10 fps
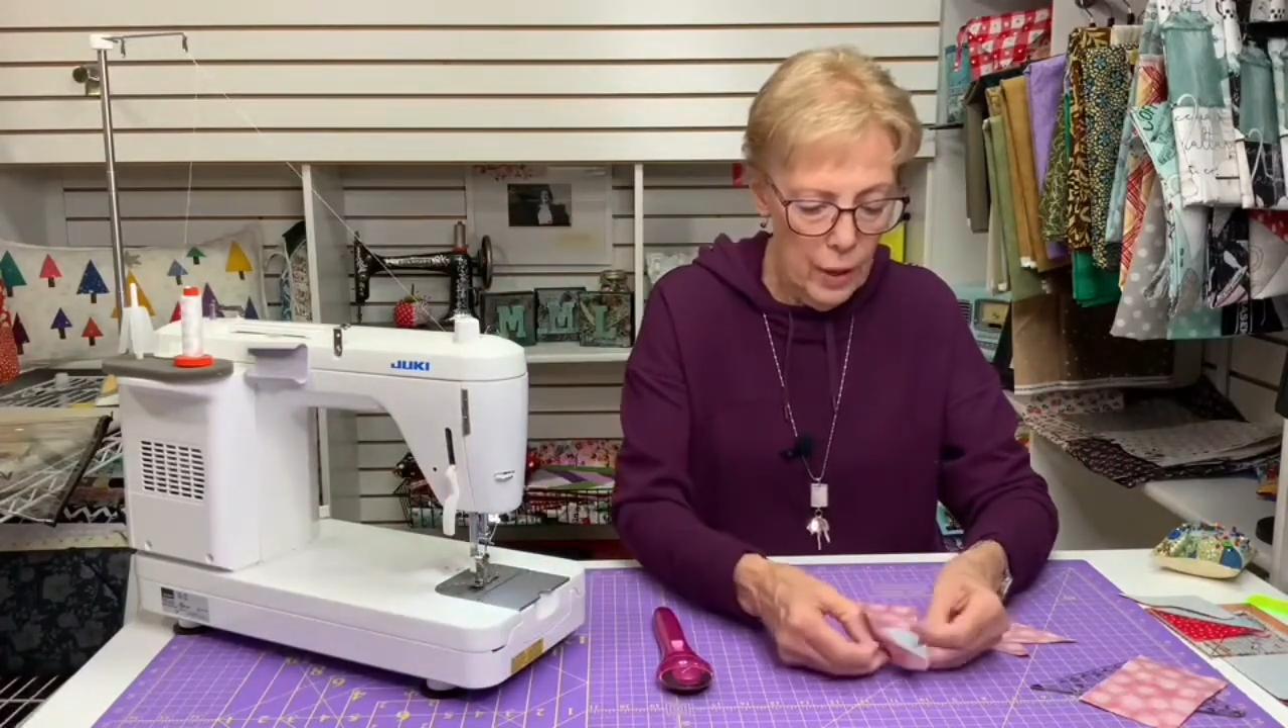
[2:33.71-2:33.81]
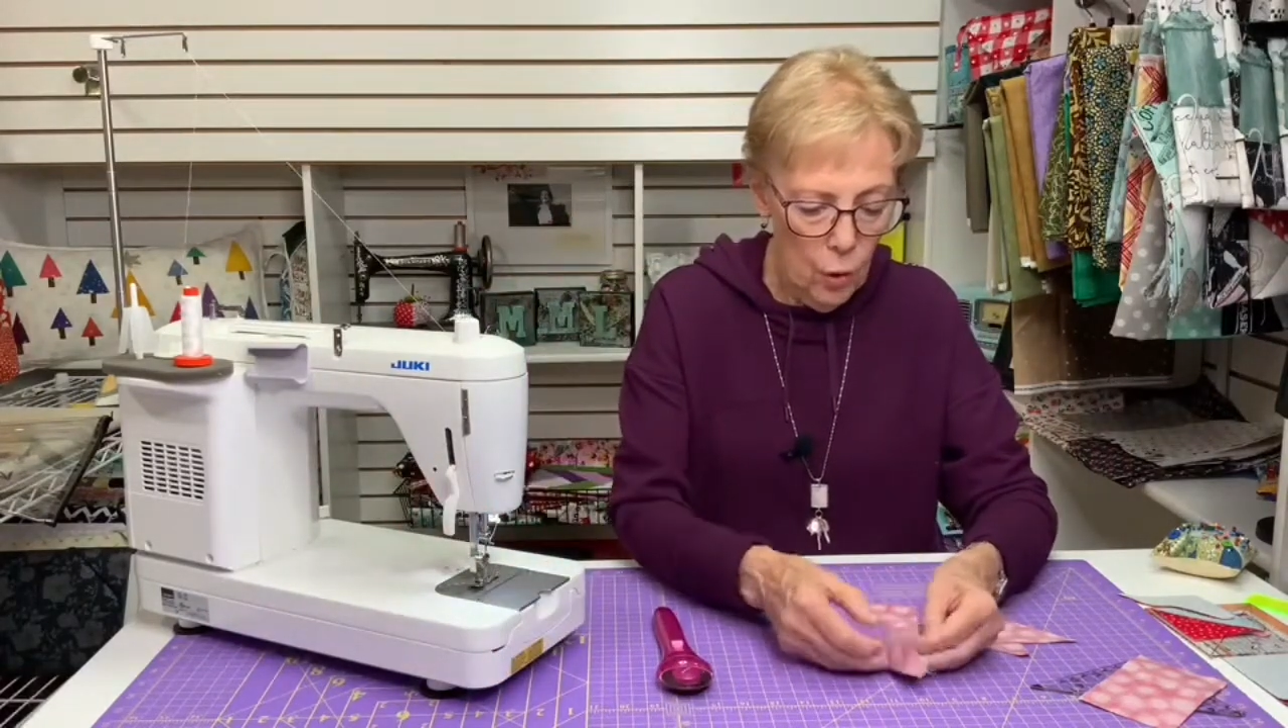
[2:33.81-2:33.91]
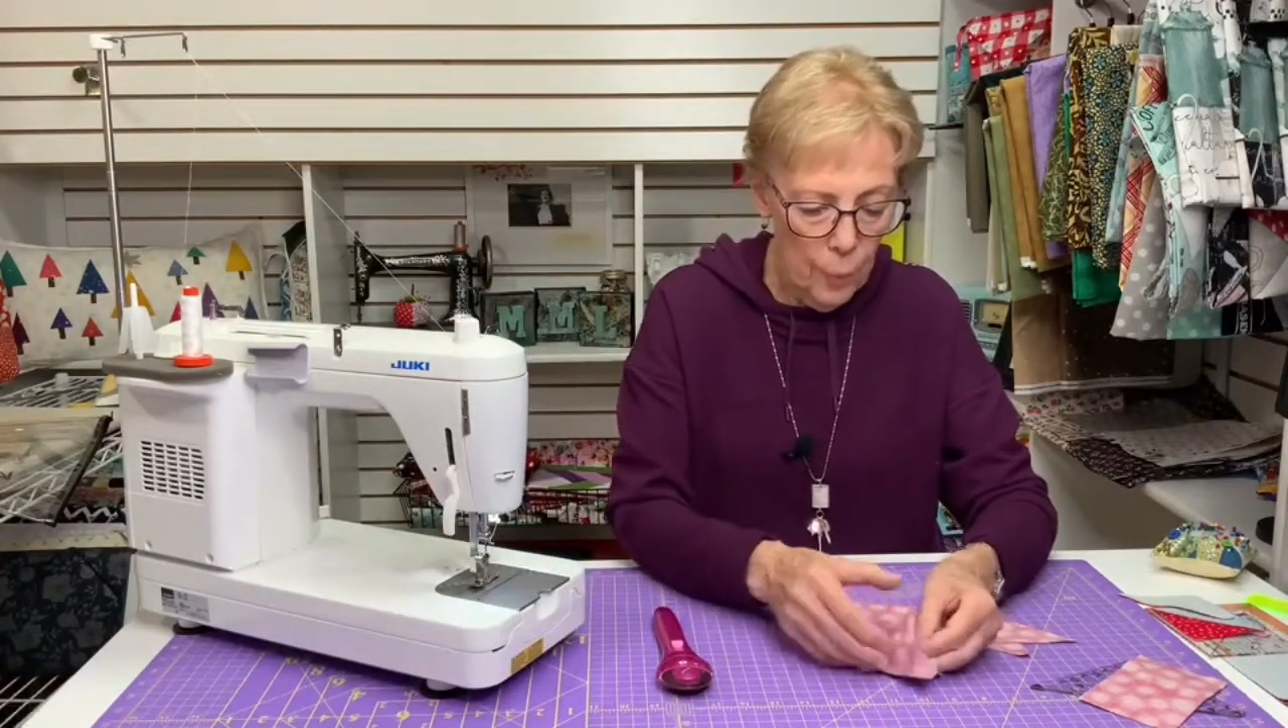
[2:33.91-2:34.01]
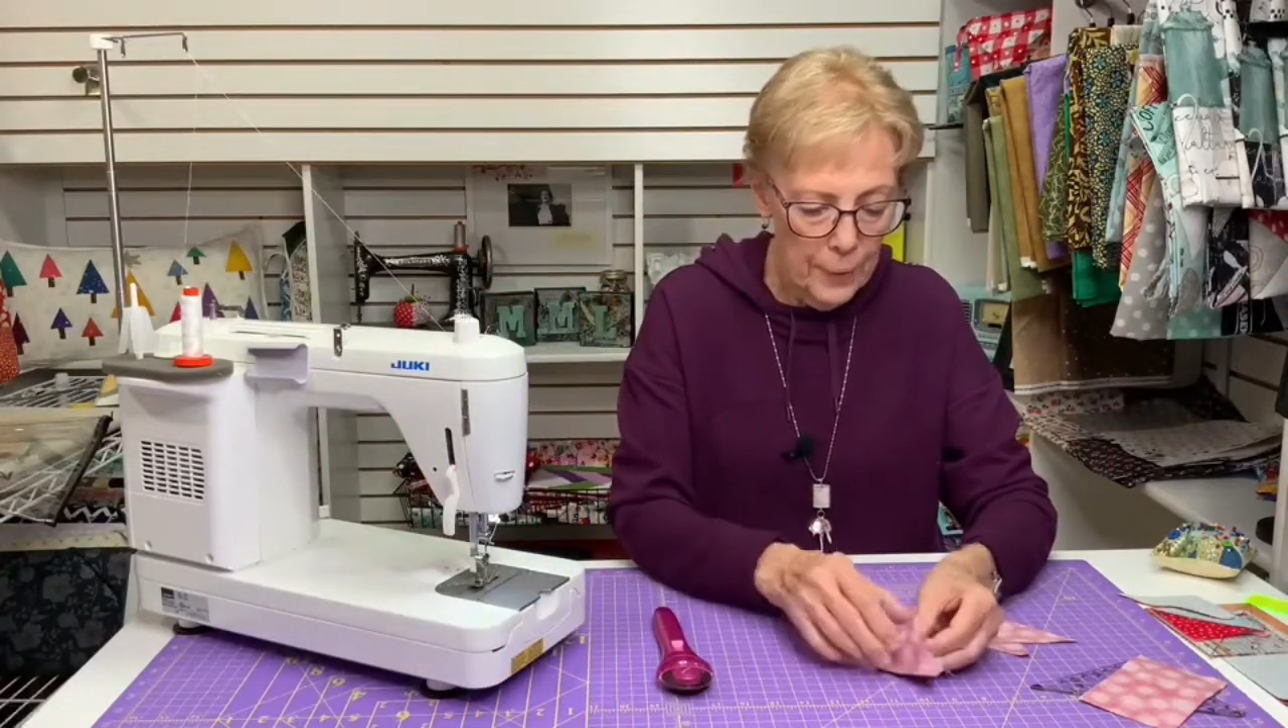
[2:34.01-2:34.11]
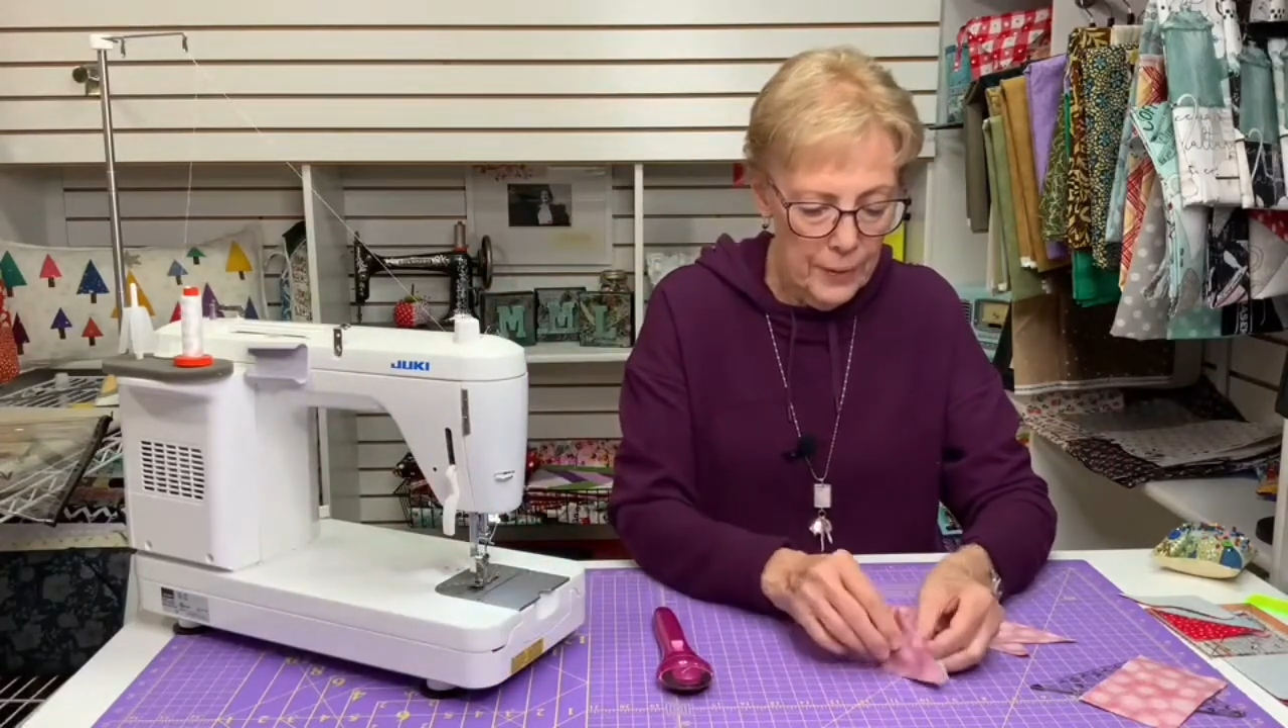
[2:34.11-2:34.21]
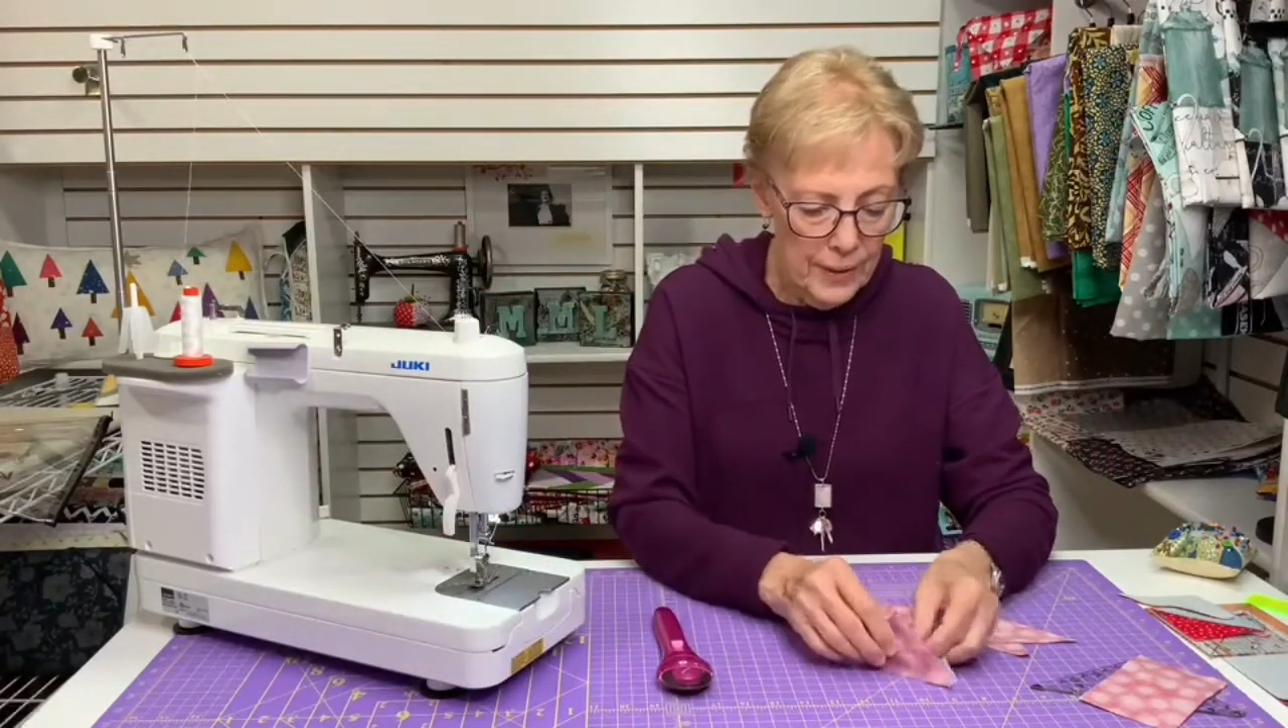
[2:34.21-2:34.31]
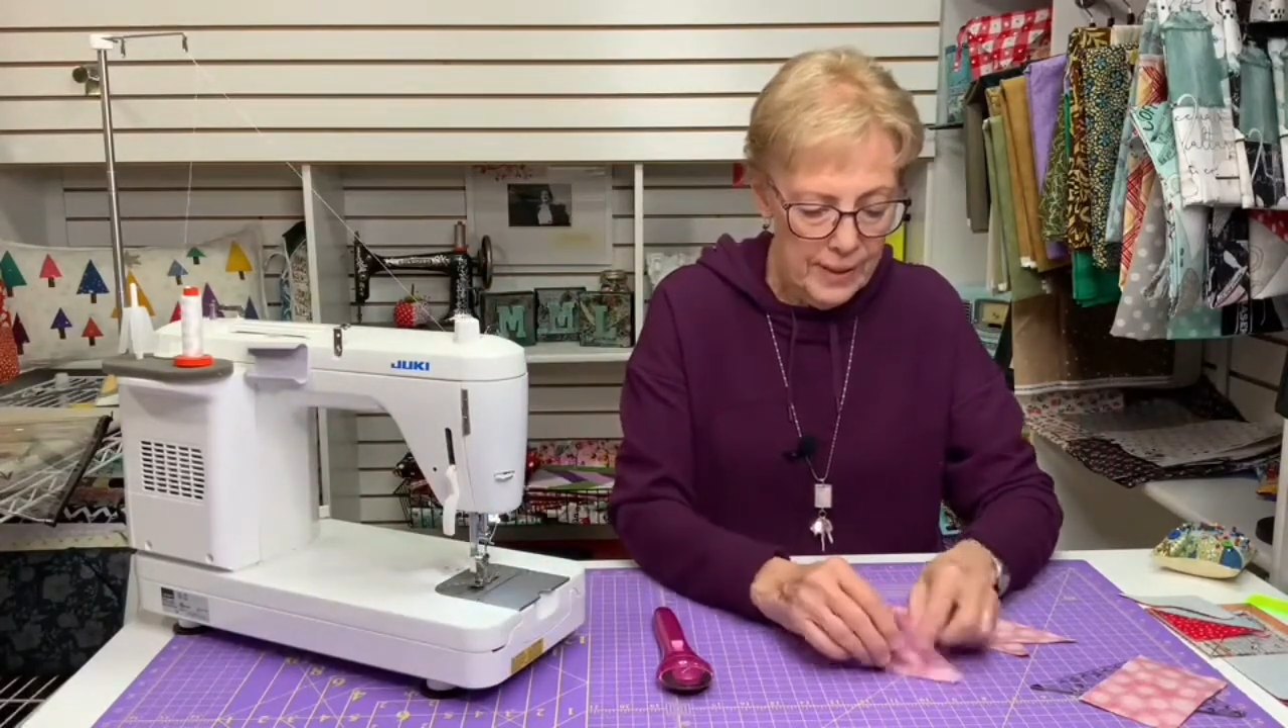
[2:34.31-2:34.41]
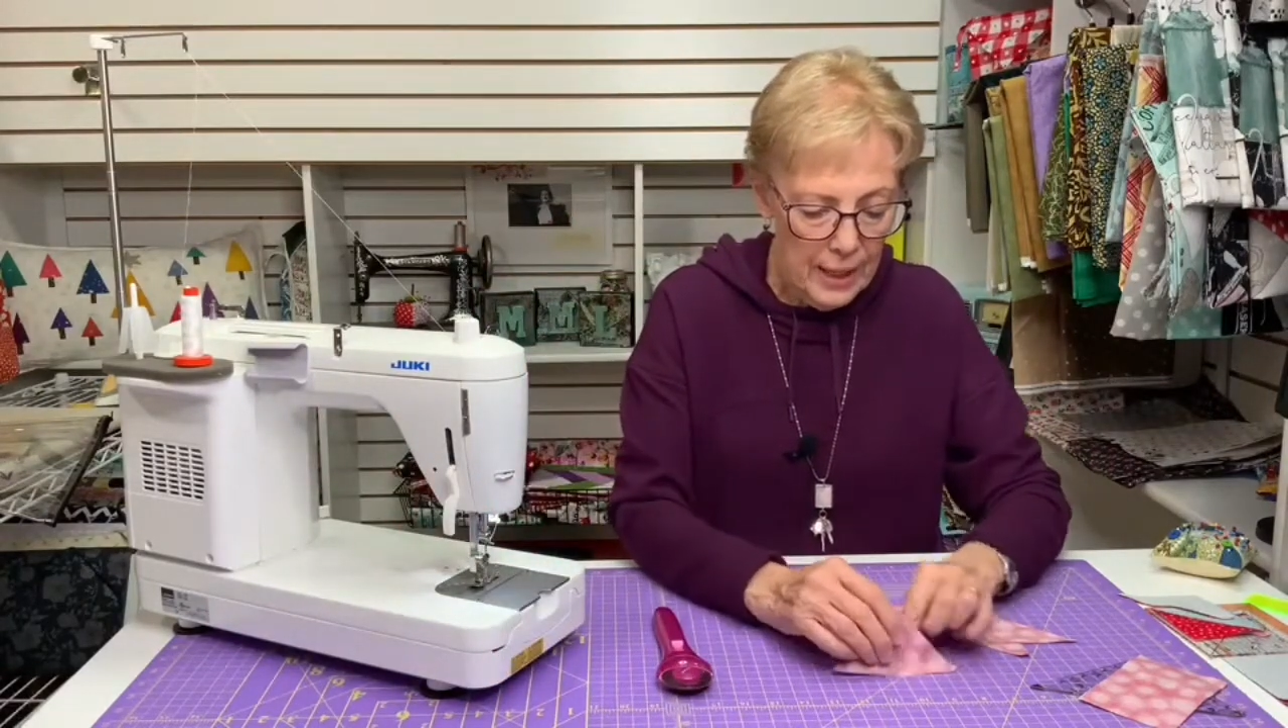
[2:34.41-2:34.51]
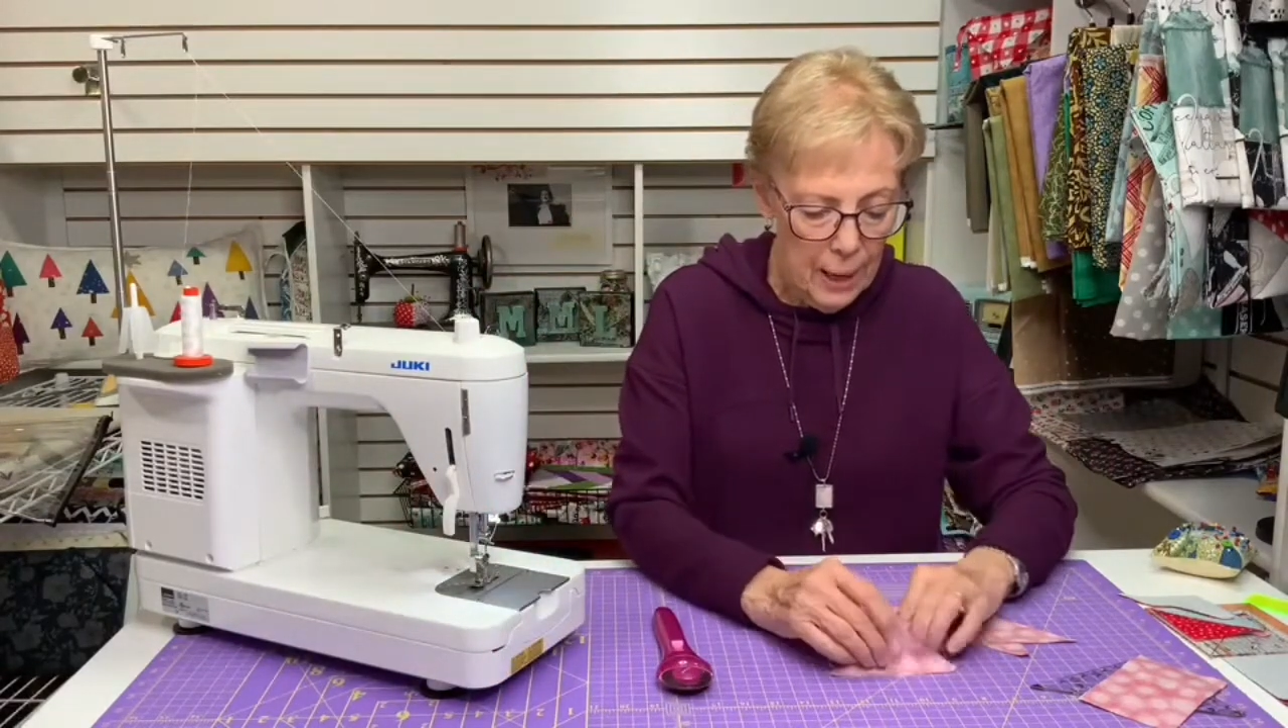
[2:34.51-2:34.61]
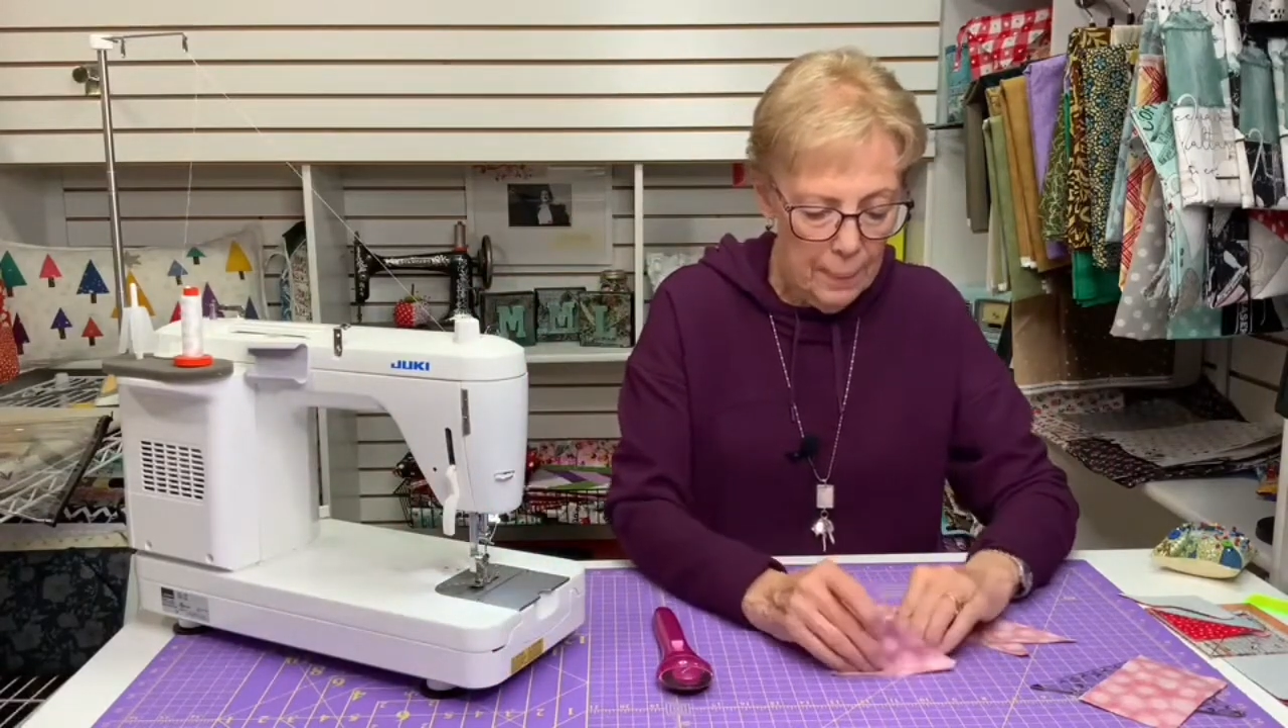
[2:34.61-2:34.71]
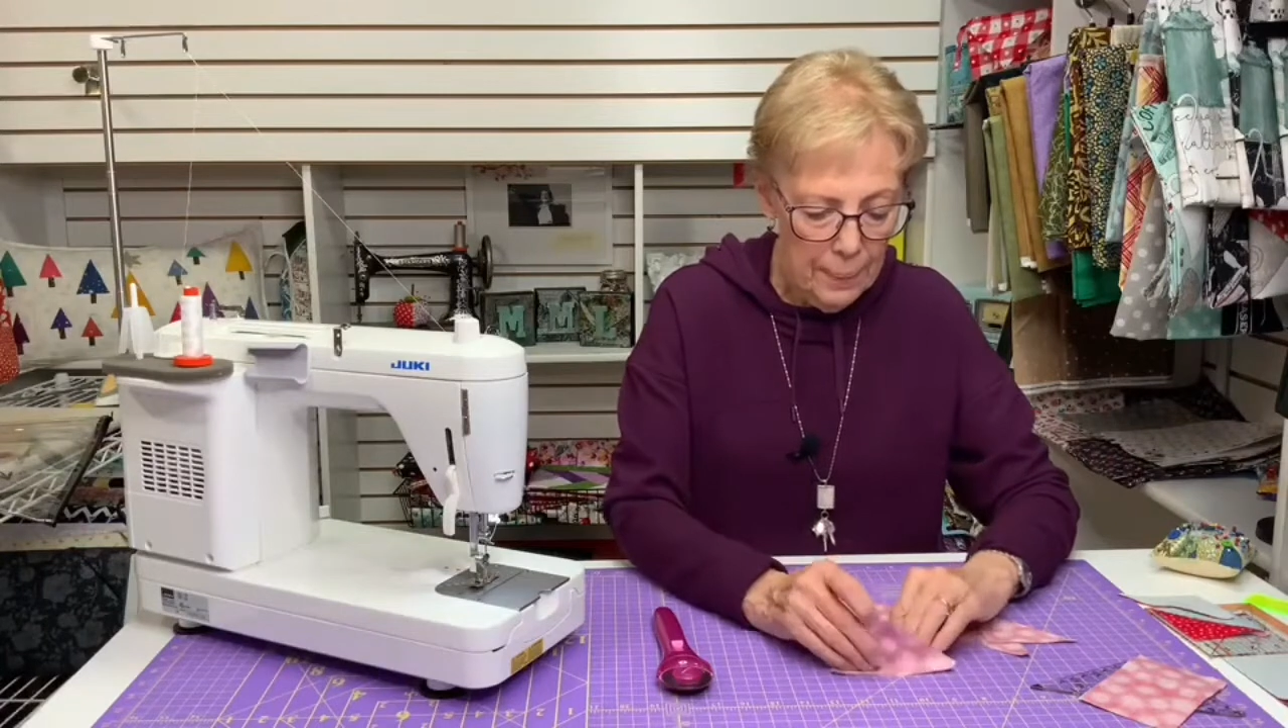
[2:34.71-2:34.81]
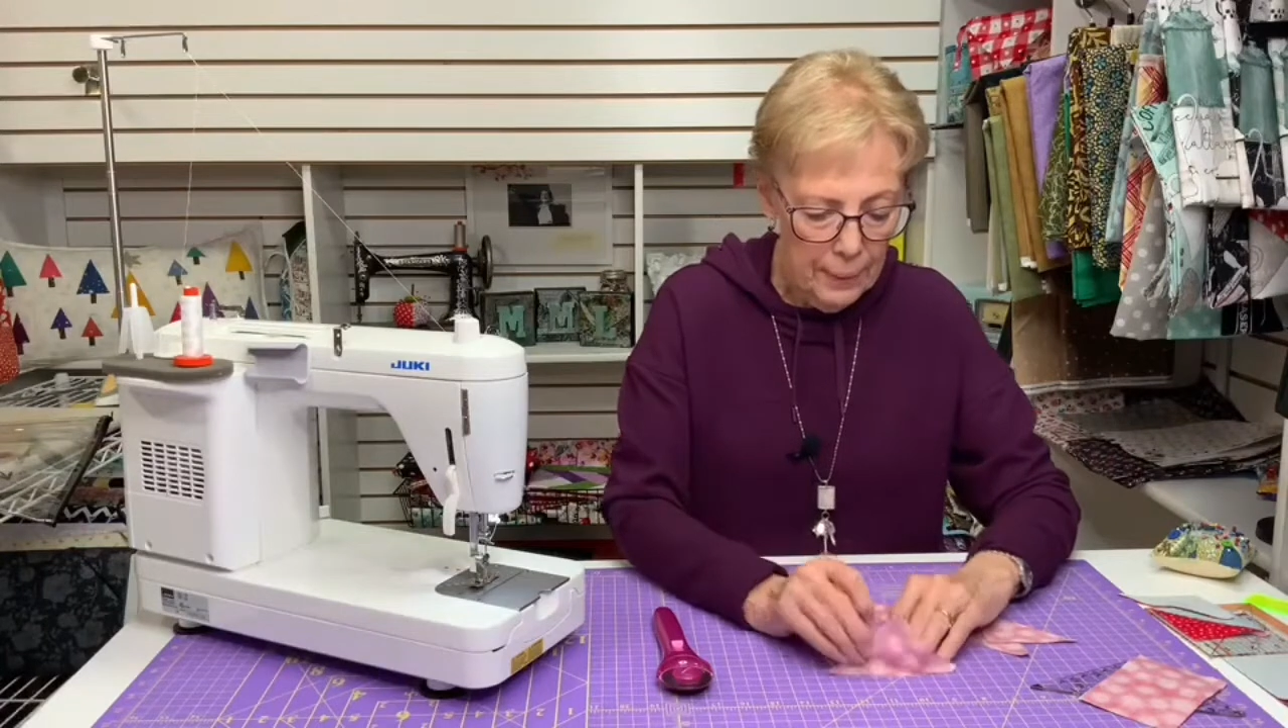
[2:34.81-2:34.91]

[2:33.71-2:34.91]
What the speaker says: open this up,